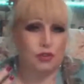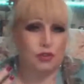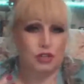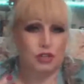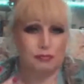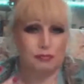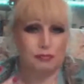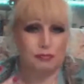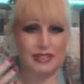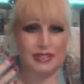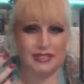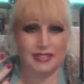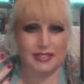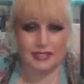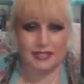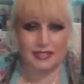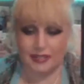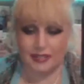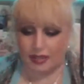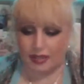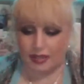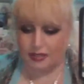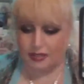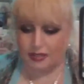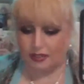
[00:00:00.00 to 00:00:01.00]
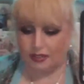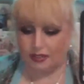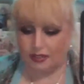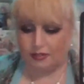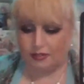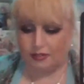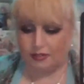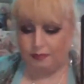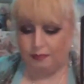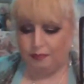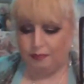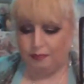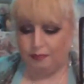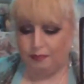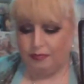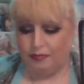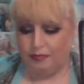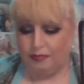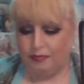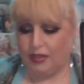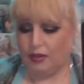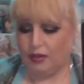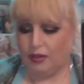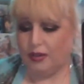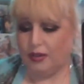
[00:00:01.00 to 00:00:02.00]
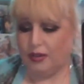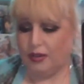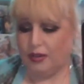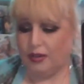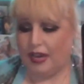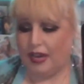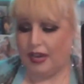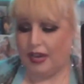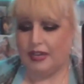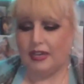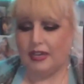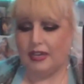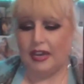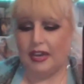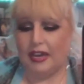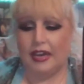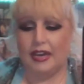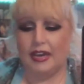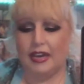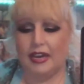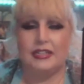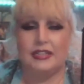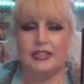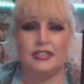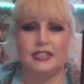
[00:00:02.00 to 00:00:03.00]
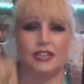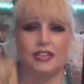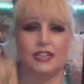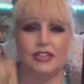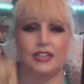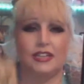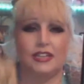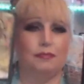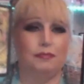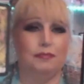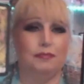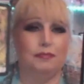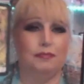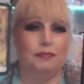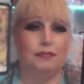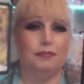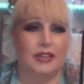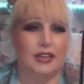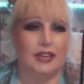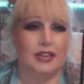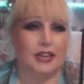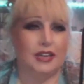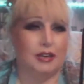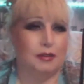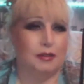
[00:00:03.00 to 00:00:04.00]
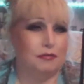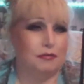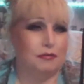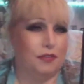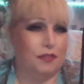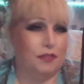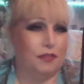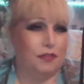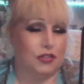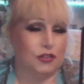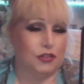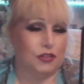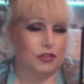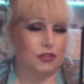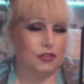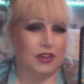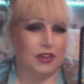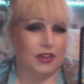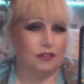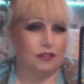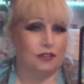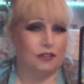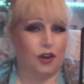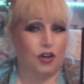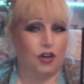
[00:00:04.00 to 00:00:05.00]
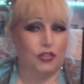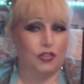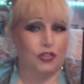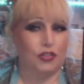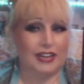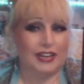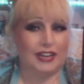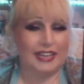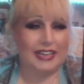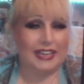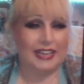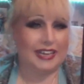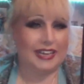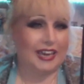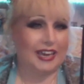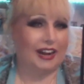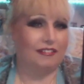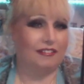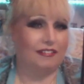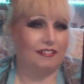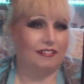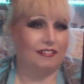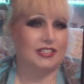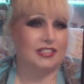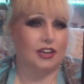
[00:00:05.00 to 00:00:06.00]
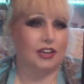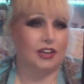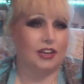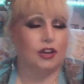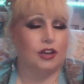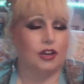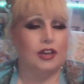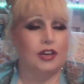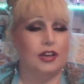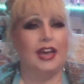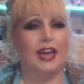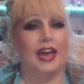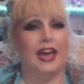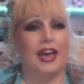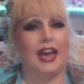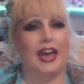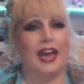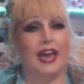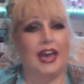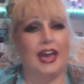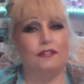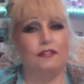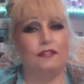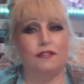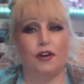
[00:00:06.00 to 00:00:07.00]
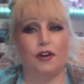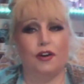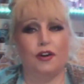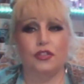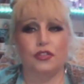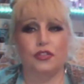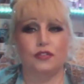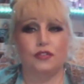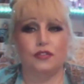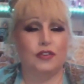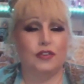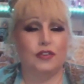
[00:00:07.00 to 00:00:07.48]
sudden. Okay, and father figure, fatherly character, a father figure, or an